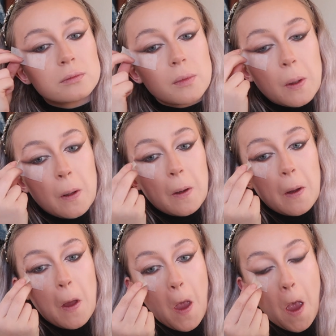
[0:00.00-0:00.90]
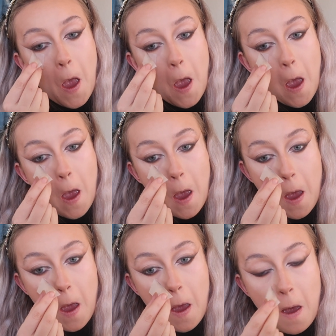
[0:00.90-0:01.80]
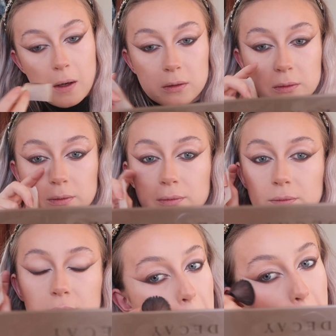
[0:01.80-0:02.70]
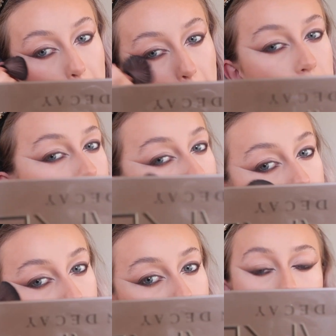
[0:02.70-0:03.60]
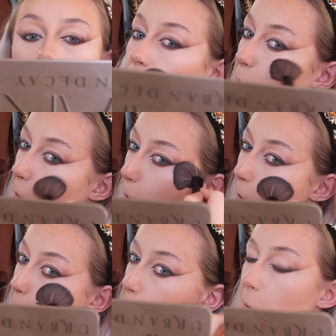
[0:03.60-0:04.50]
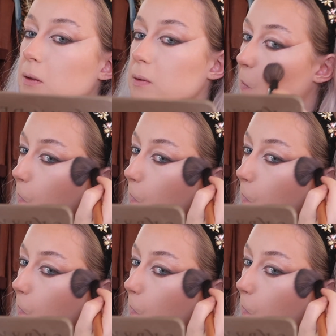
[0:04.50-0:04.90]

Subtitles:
[no speech]